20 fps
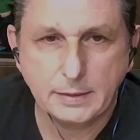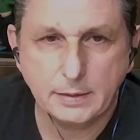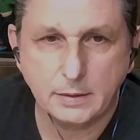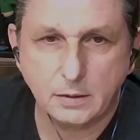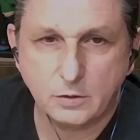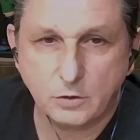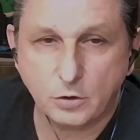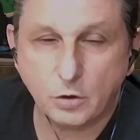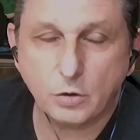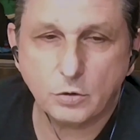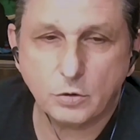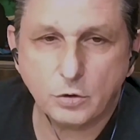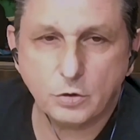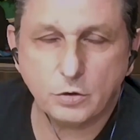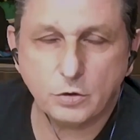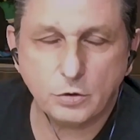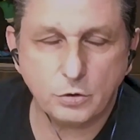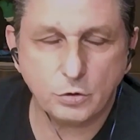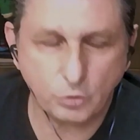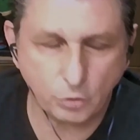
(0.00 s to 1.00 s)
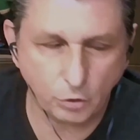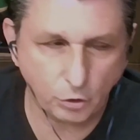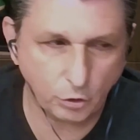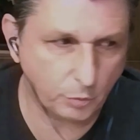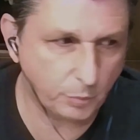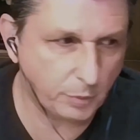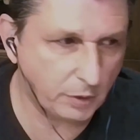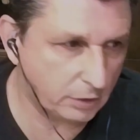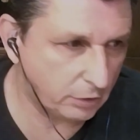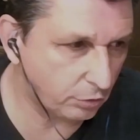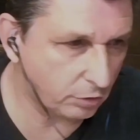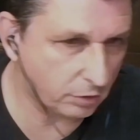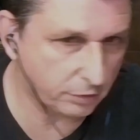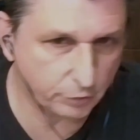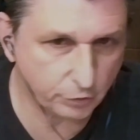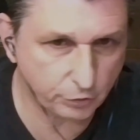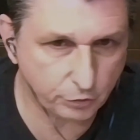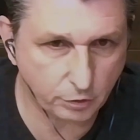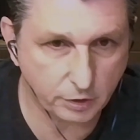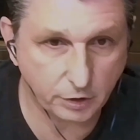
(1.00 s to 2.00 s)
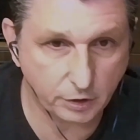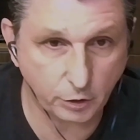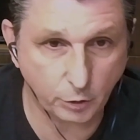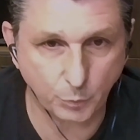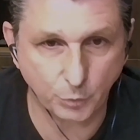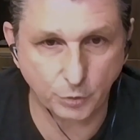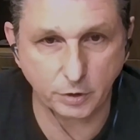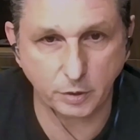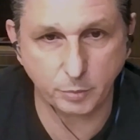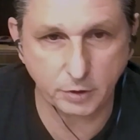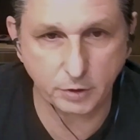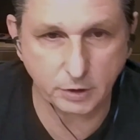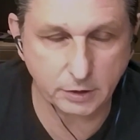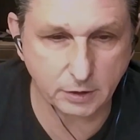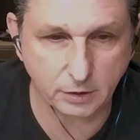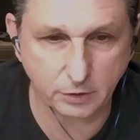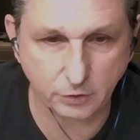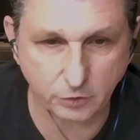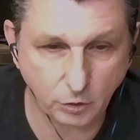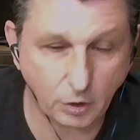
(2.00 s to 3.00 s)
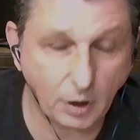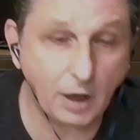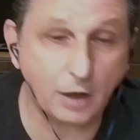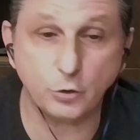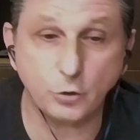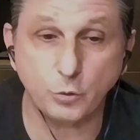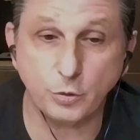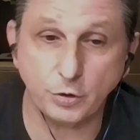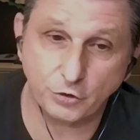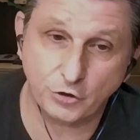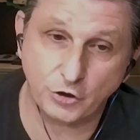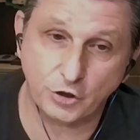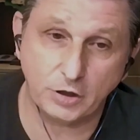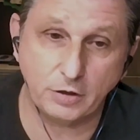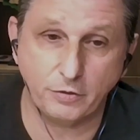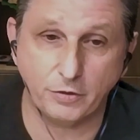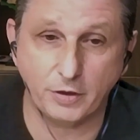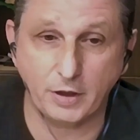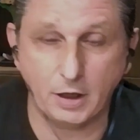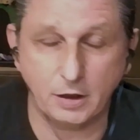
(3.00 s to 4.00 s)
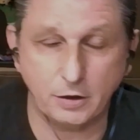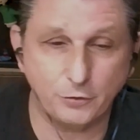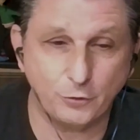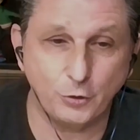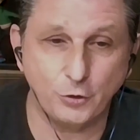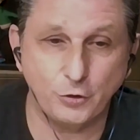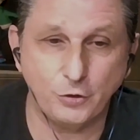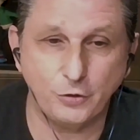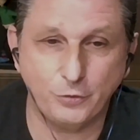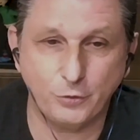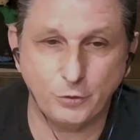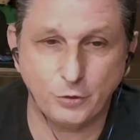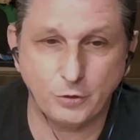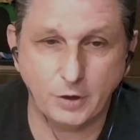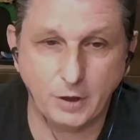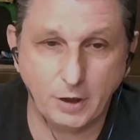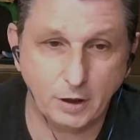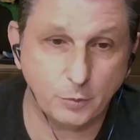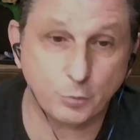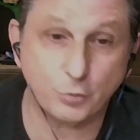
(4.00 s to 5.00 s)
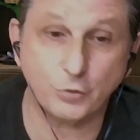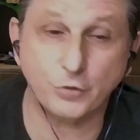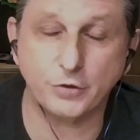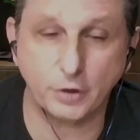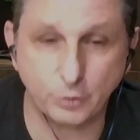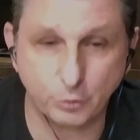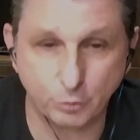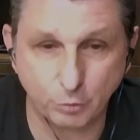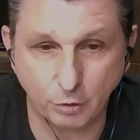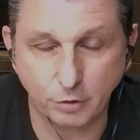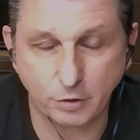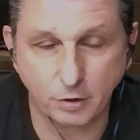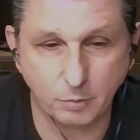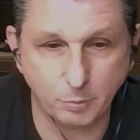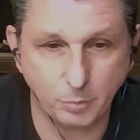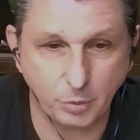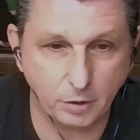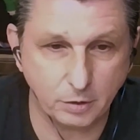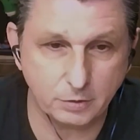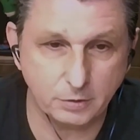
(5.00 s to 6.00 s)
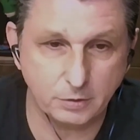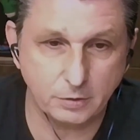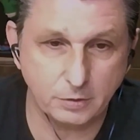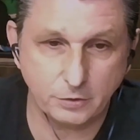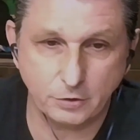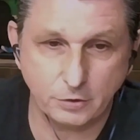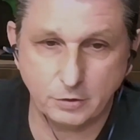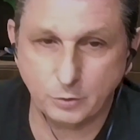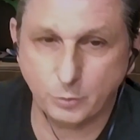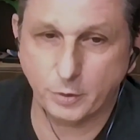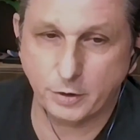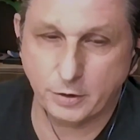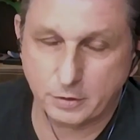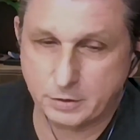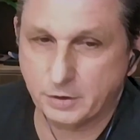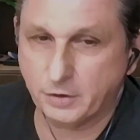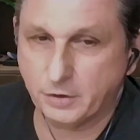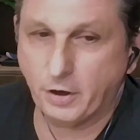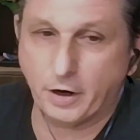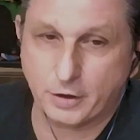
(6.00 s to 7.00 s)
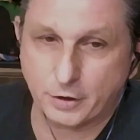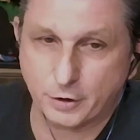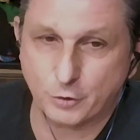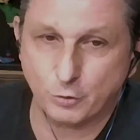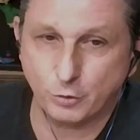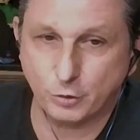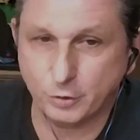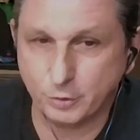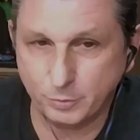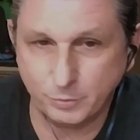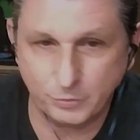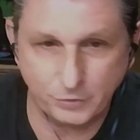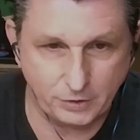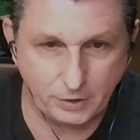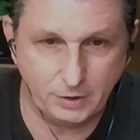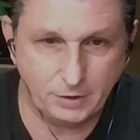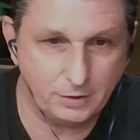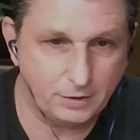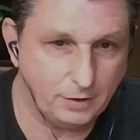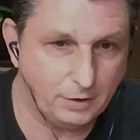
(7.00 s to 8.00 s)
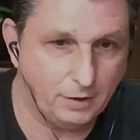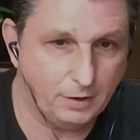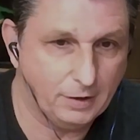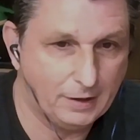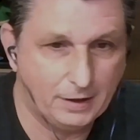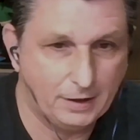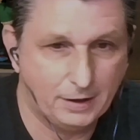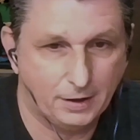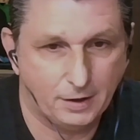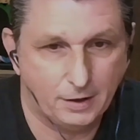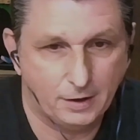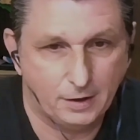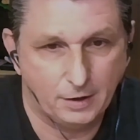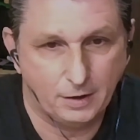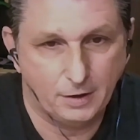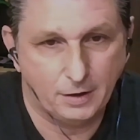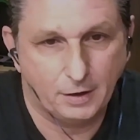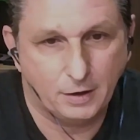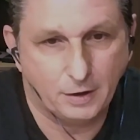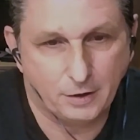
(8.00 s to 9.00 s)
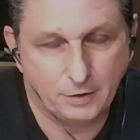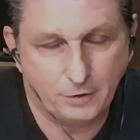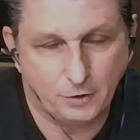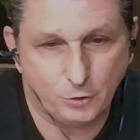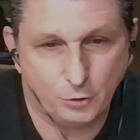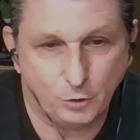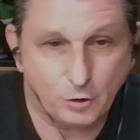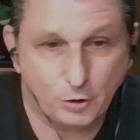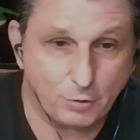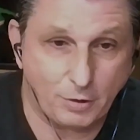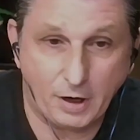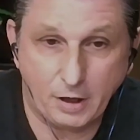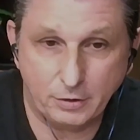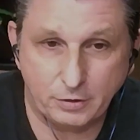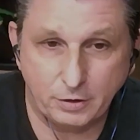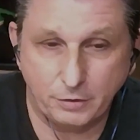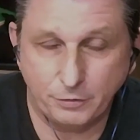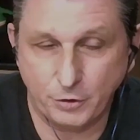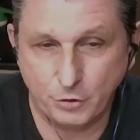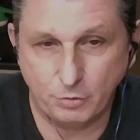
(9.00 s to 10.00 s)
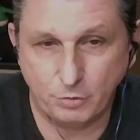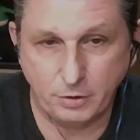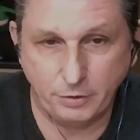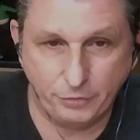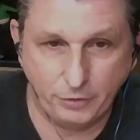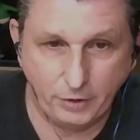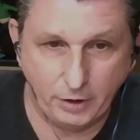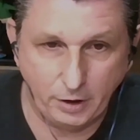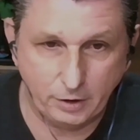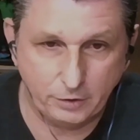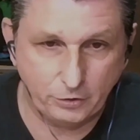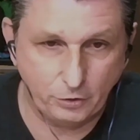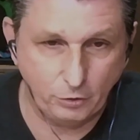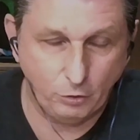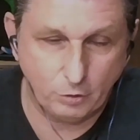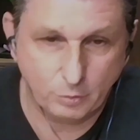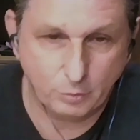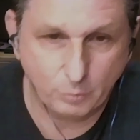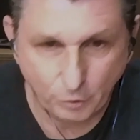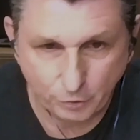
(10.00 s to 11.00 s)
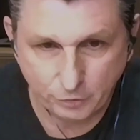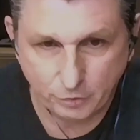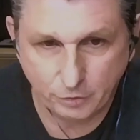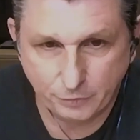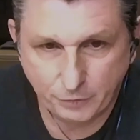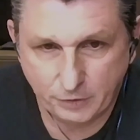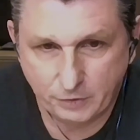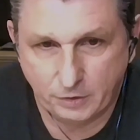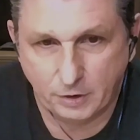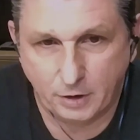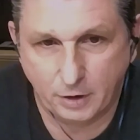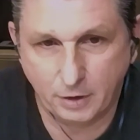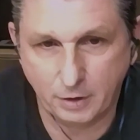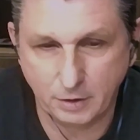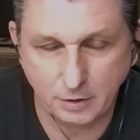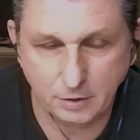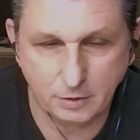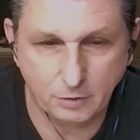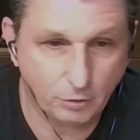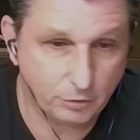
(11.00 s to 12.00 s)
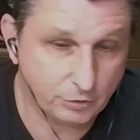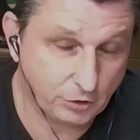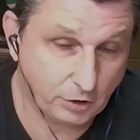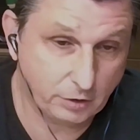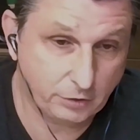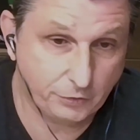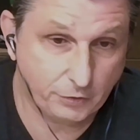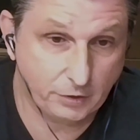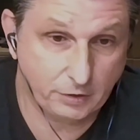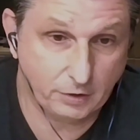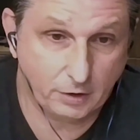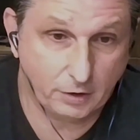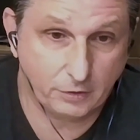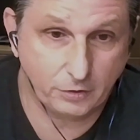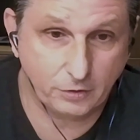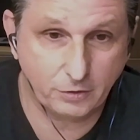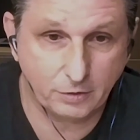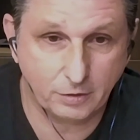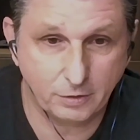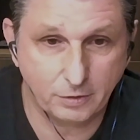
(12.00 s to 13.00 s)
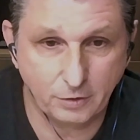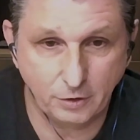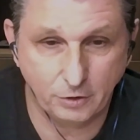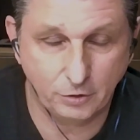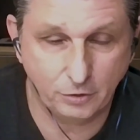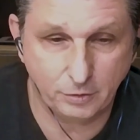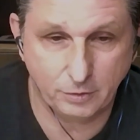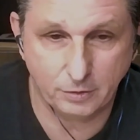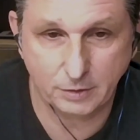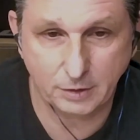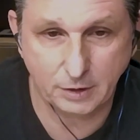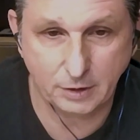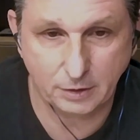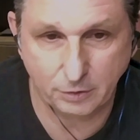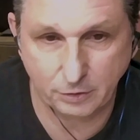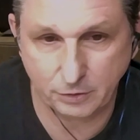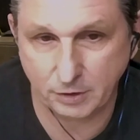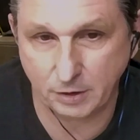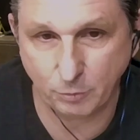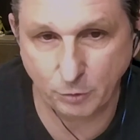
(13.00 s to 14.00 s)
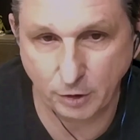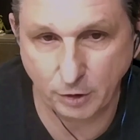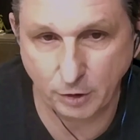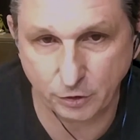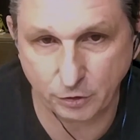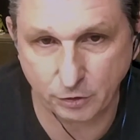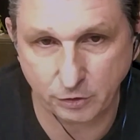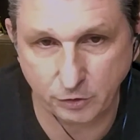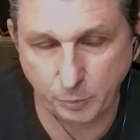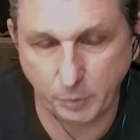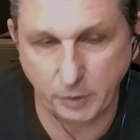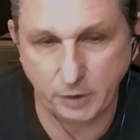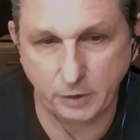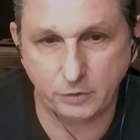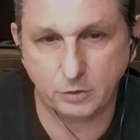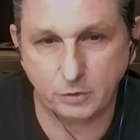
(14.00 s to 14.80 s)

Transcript: So you talk about universal interoperability. So how do we achieve that for like procedural components, whether it's hair grooms and crowds and visual effects, or more sophisticated, or just physics, in the simulation space?